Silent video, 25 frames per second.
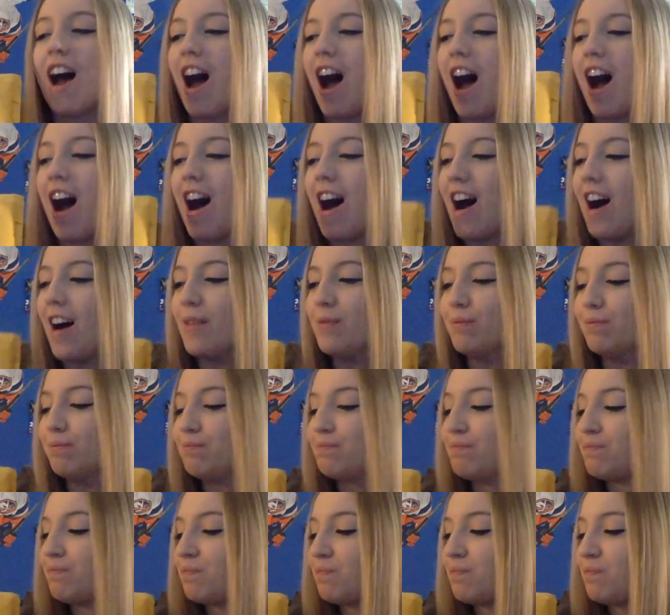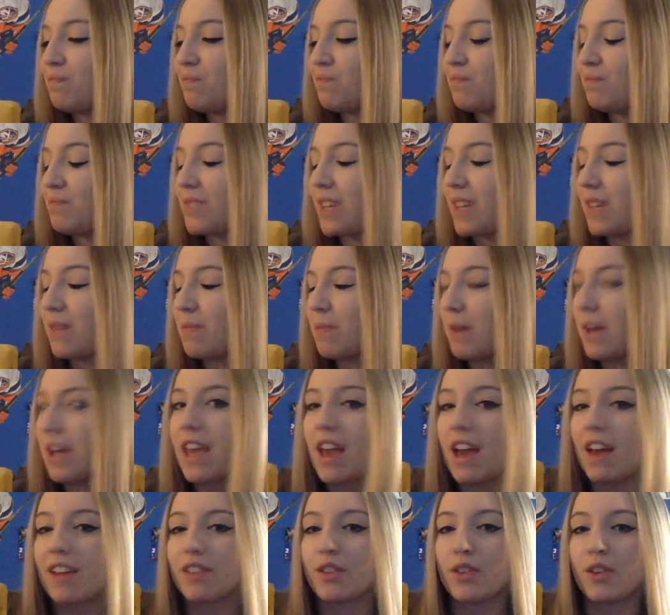Um, but
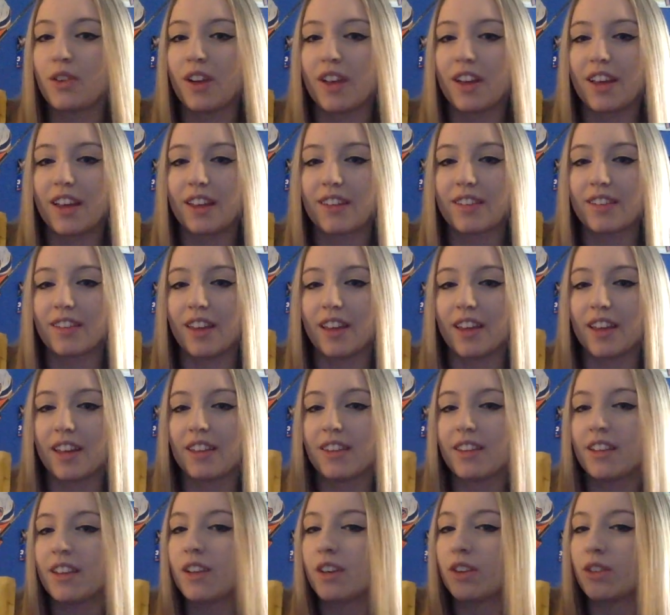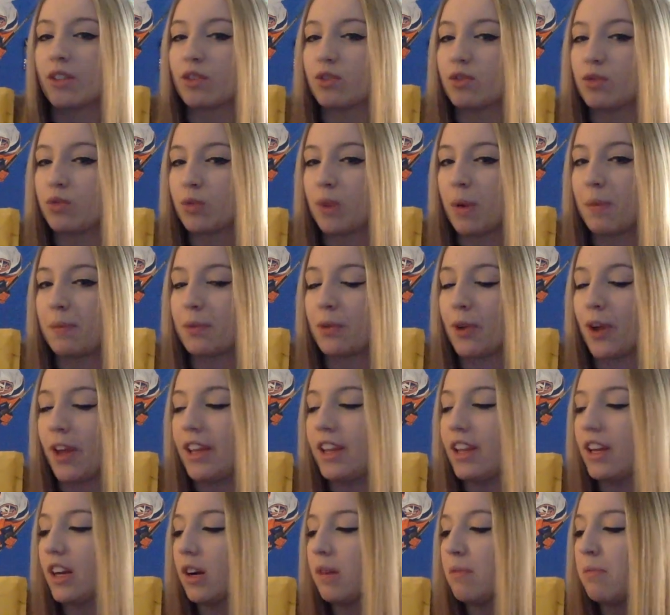yeah, so I guess like it's a little ripped right
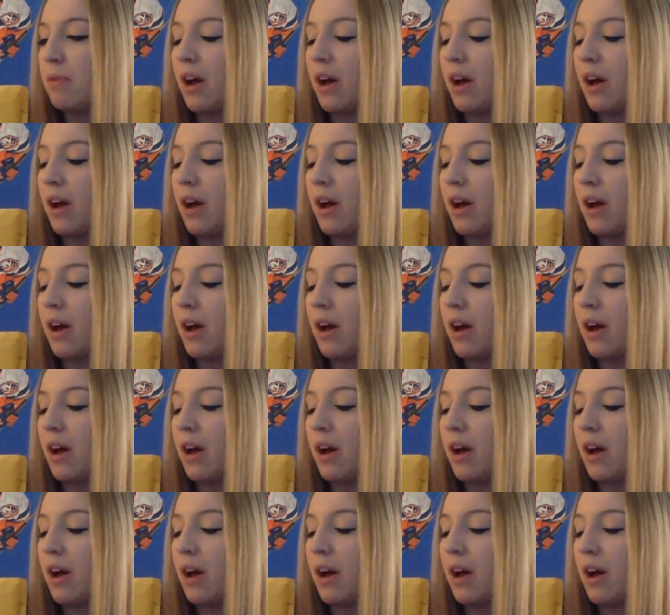here,